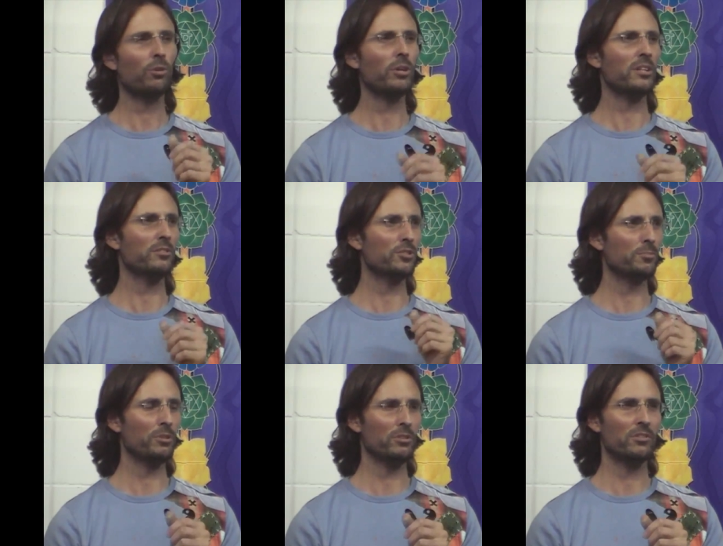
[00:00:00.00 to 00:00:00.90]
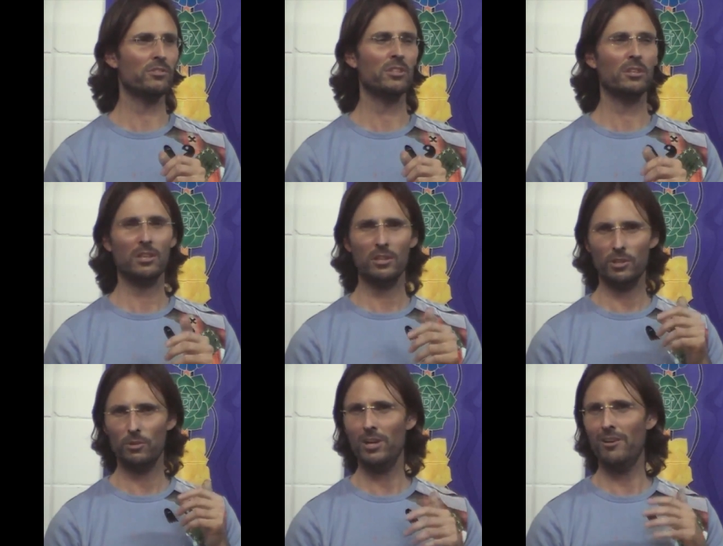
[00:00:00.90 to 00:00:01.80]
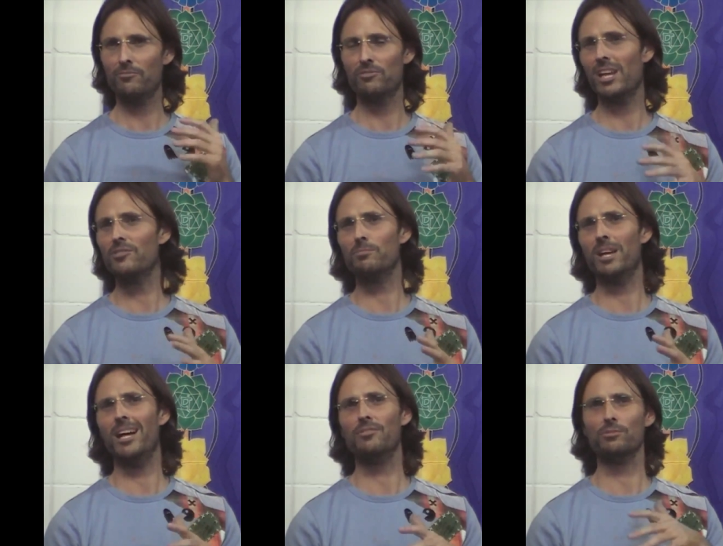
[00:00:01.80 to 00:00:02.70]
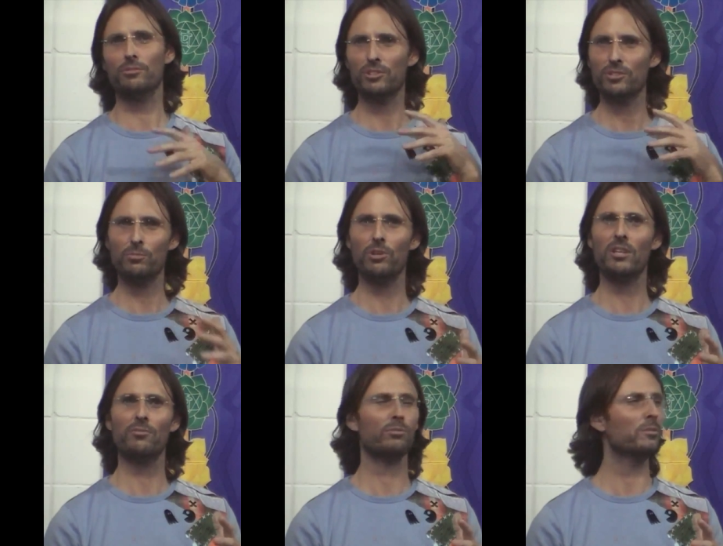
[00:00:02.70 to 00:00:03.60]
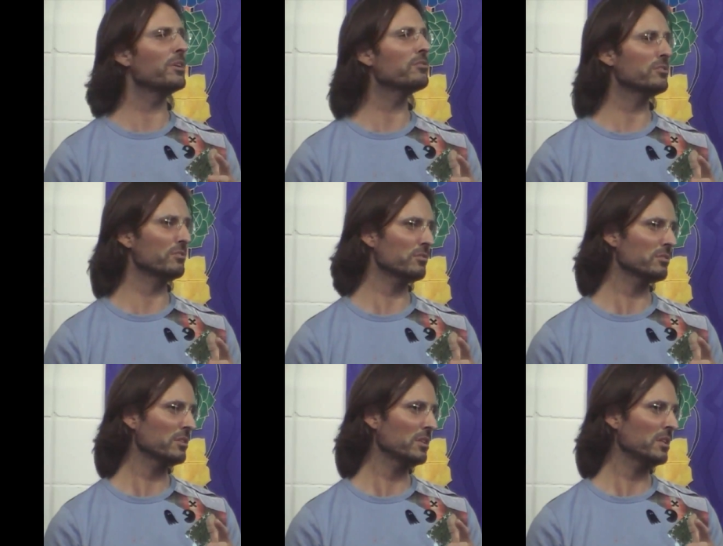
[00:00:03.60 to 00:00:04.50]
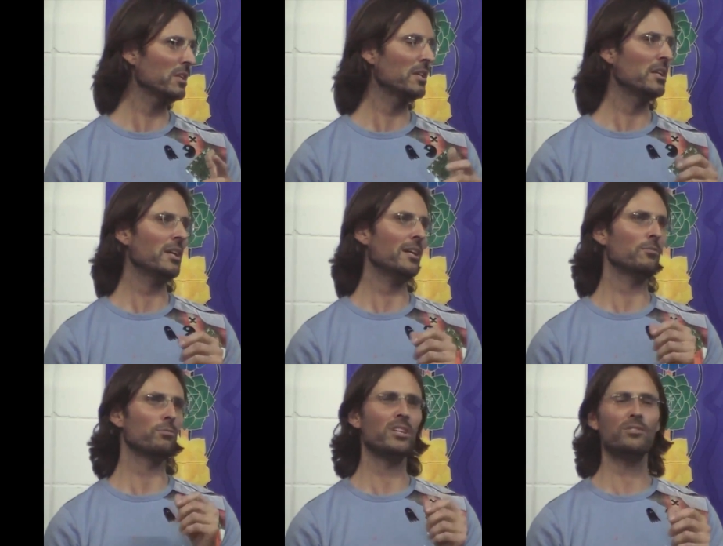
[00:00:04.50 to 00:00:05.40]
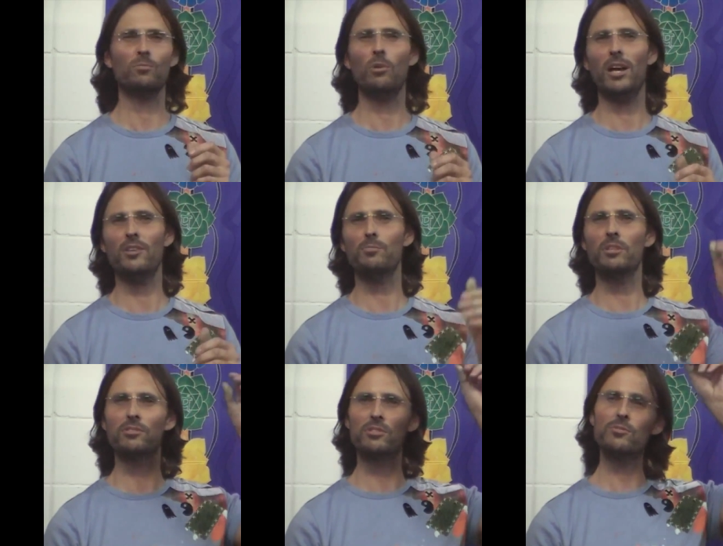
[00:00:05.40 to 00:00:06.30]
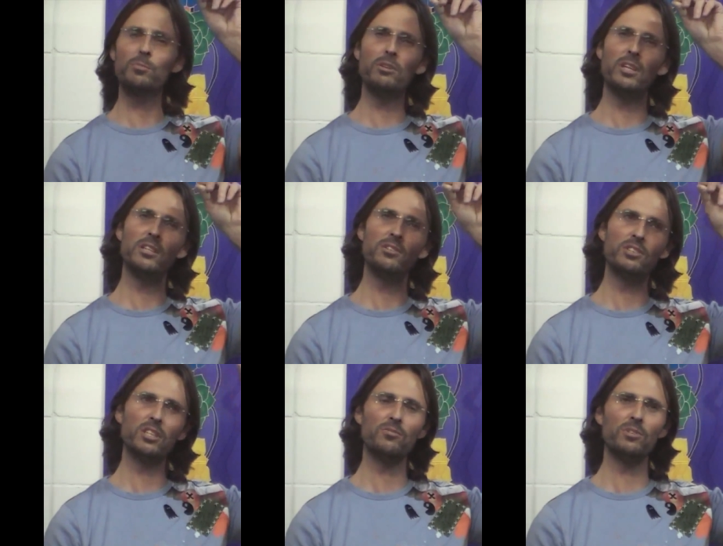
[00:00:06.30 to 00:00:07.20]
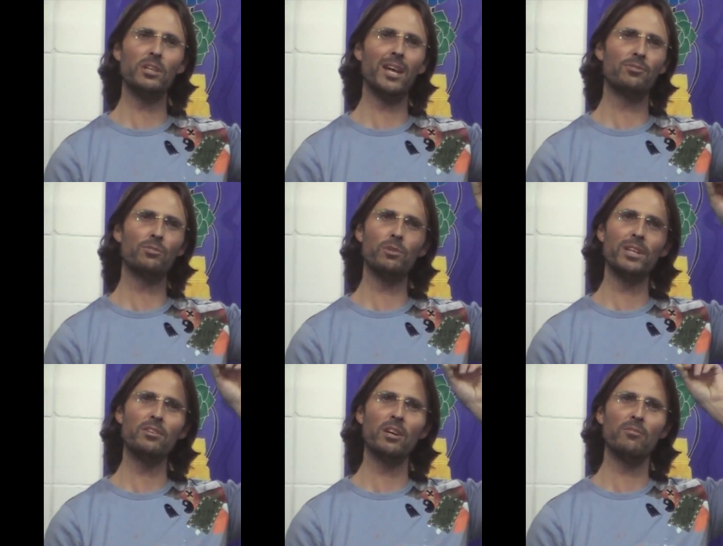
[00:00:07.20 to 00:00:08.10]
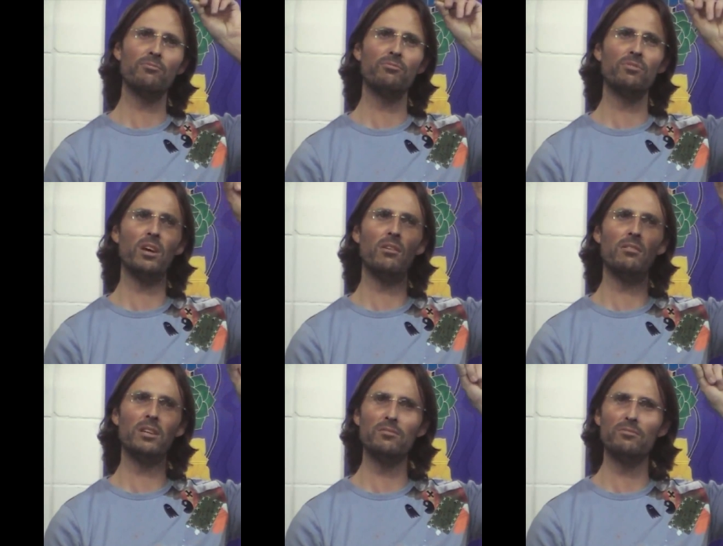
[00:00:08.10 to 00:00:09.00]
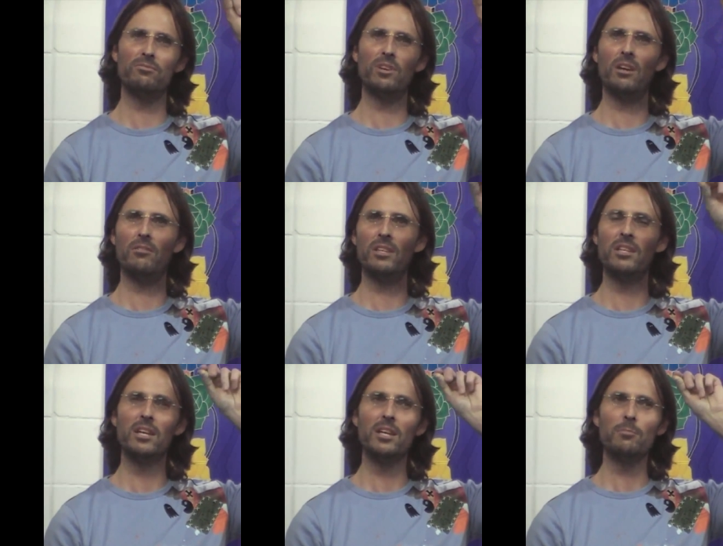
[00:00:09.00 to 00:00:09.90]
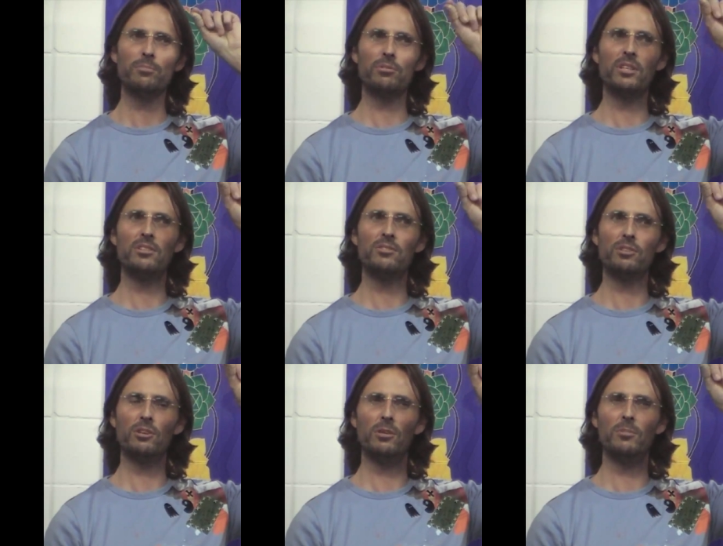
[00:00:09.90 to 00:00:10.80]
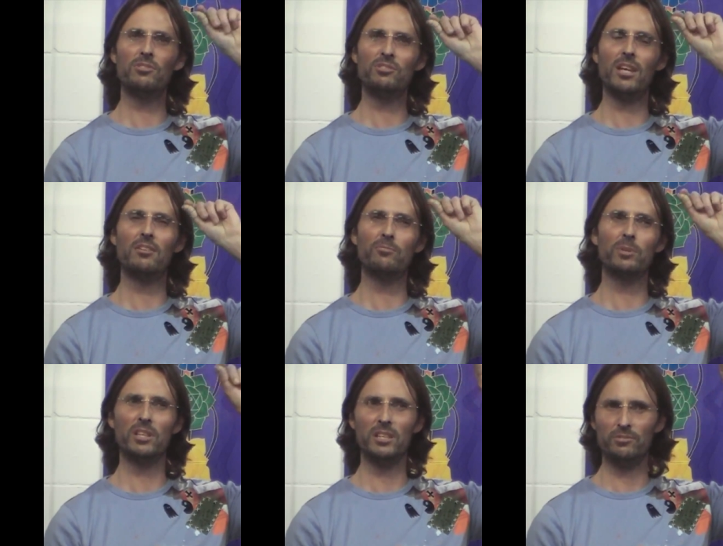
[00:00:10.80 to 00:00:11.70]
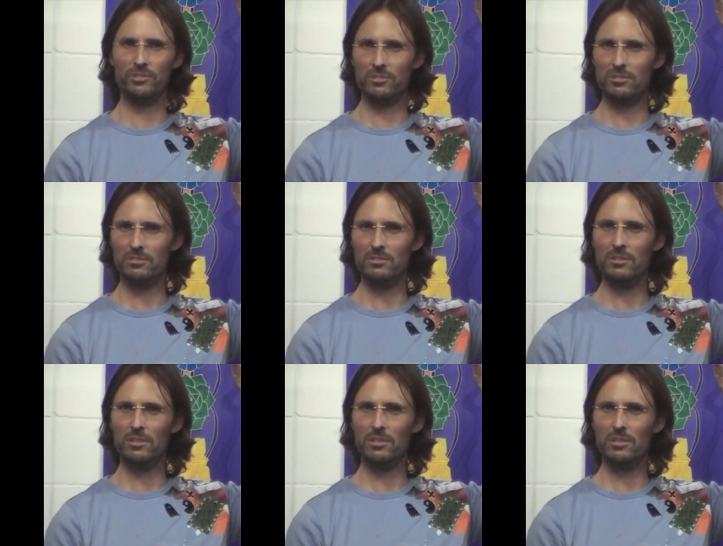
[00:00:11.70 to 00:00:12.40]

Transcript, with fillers: talking to spirits who have just passed or are just working through emotions. And the reason why is because the spirit in the sixth sphere has already got a very, very predetermined set of beliefs